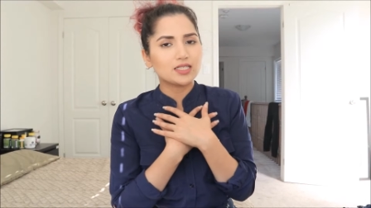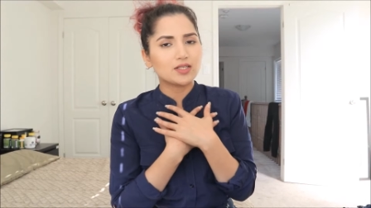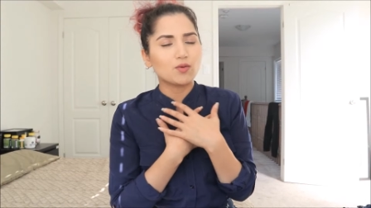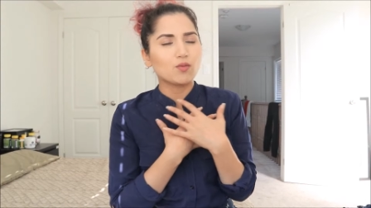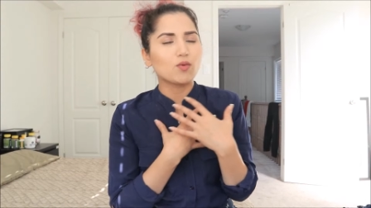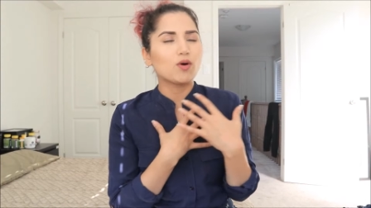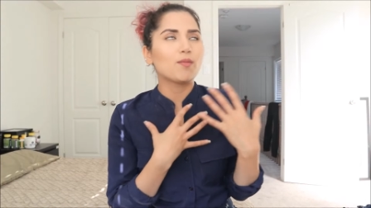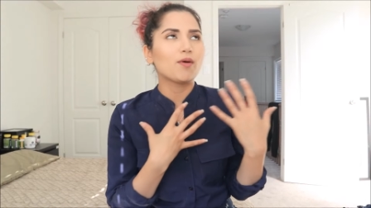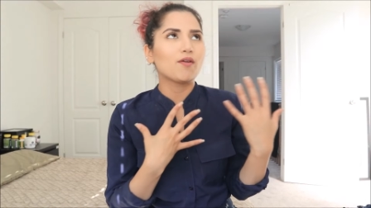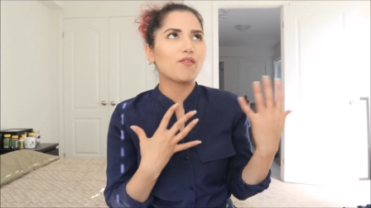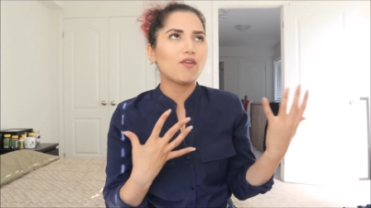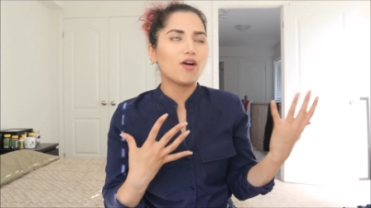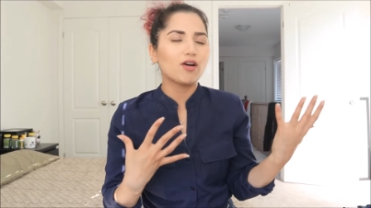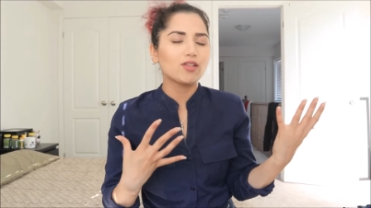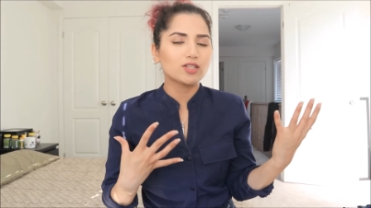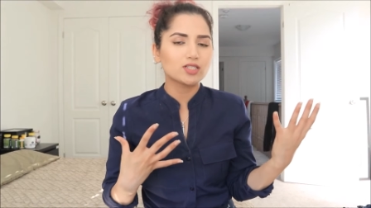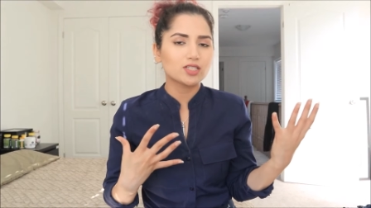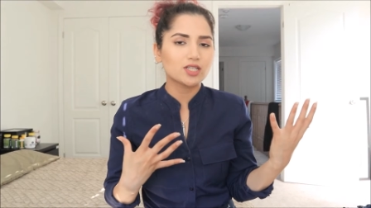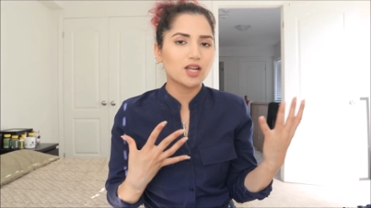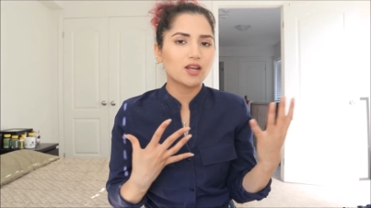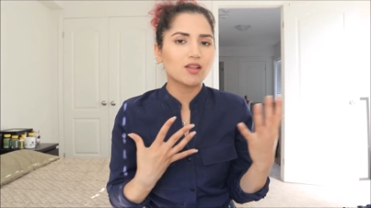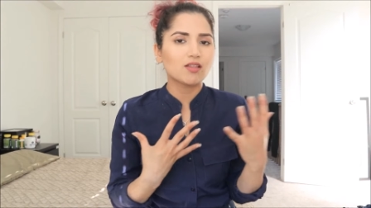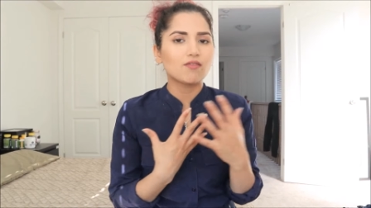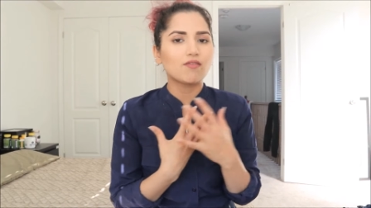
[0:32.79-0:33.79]
well, my father's
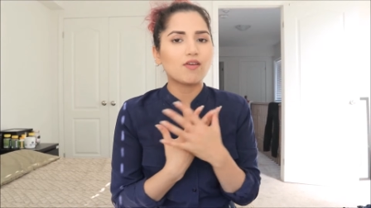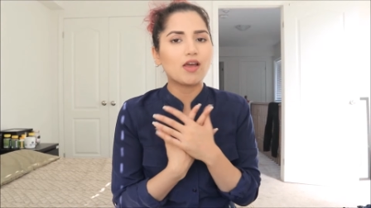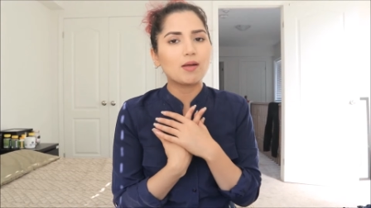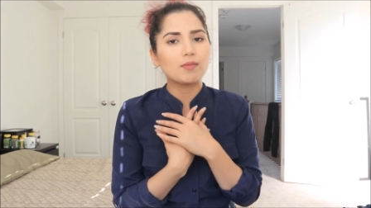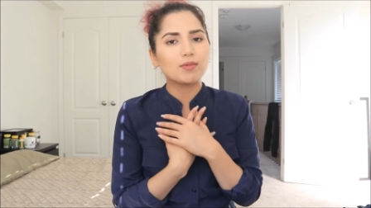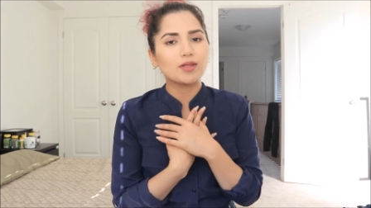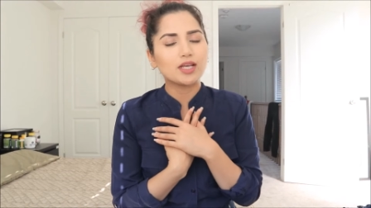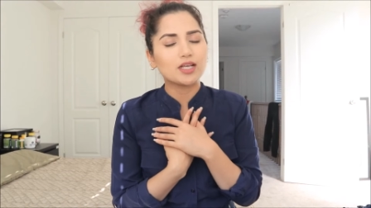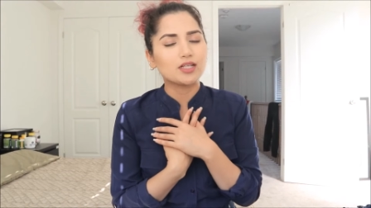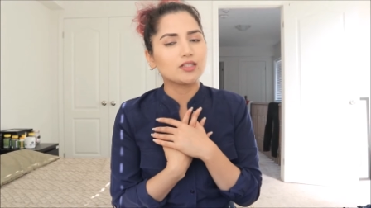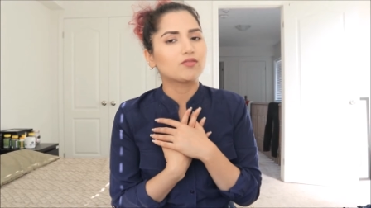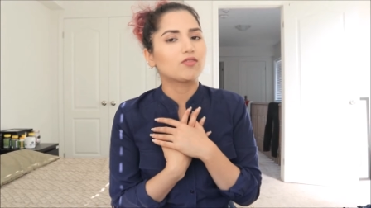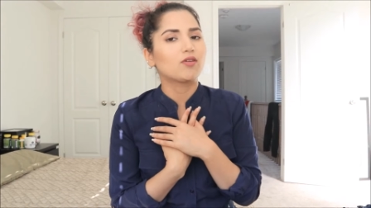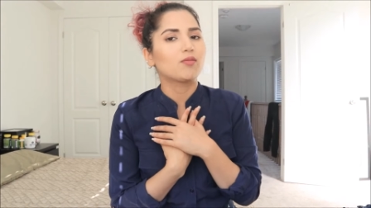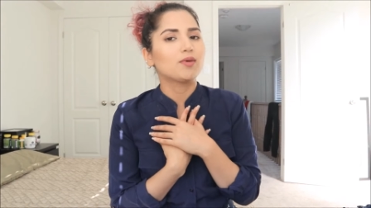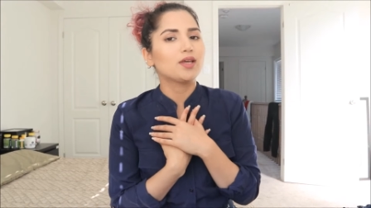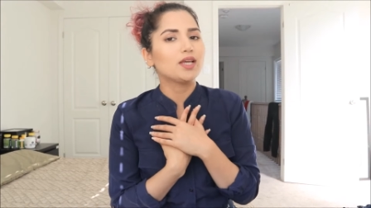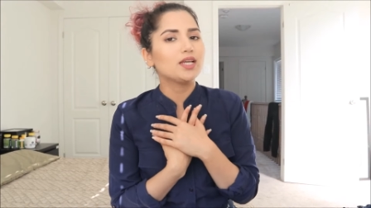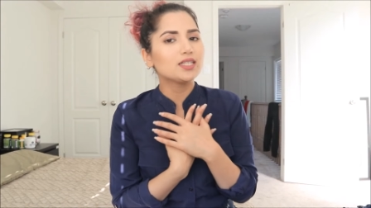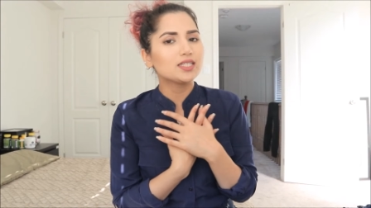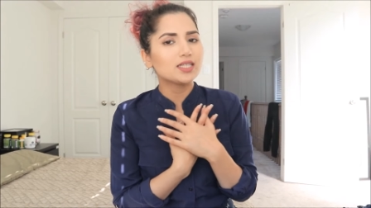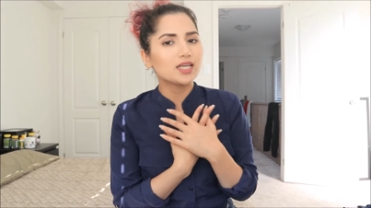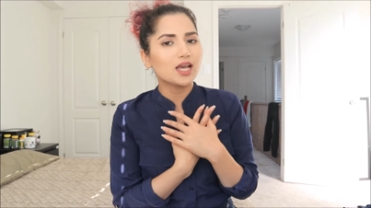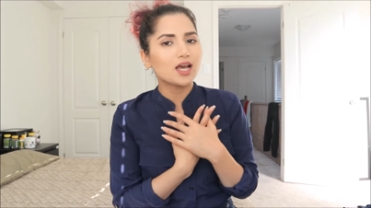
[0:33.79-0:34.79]
side of the family is from
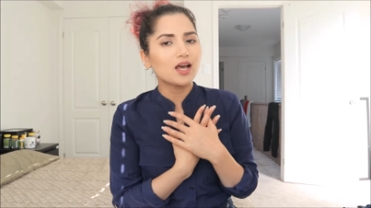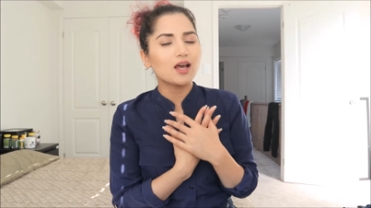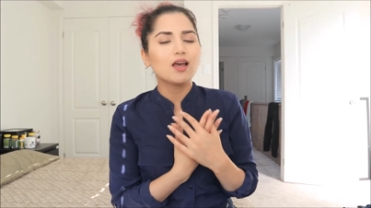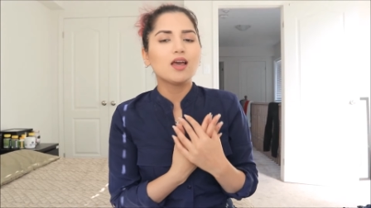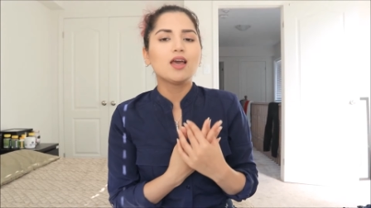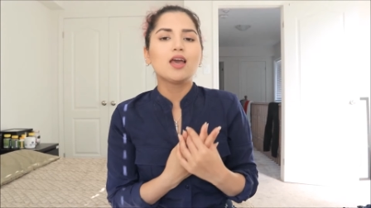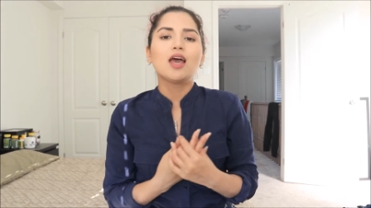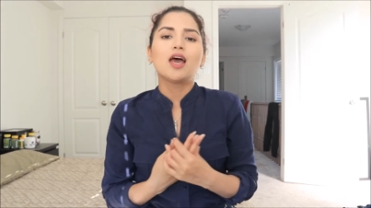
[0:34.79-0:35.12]
India